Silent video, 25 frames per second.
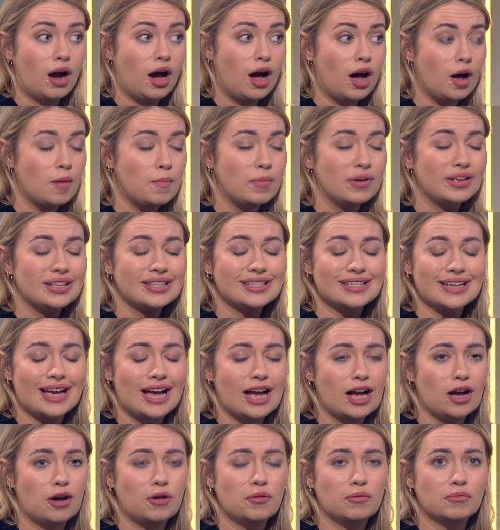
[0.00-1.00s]
up and
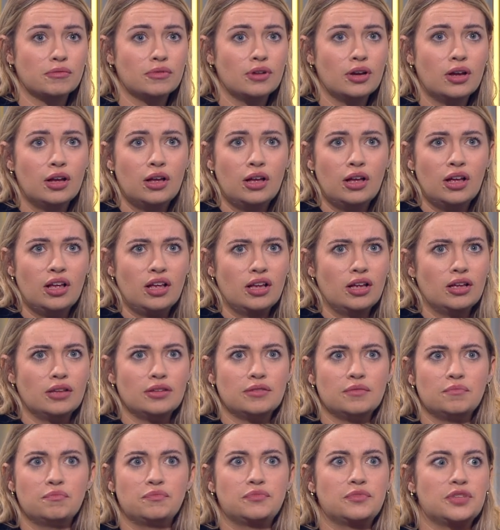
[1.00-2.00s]
down
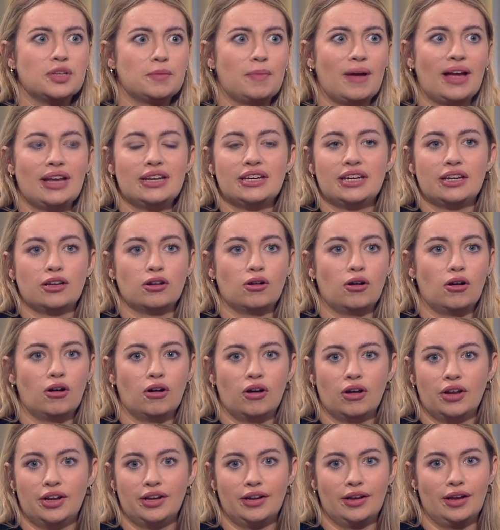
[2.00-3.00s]
depending
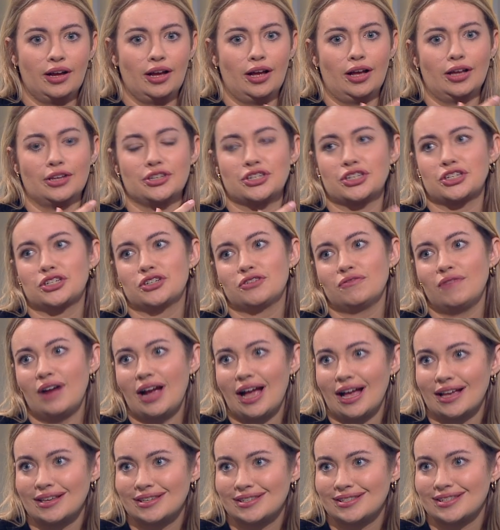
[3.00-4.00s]
on
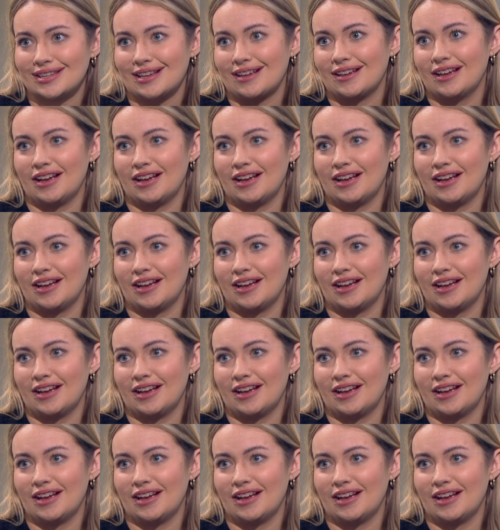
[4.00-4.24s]
stress,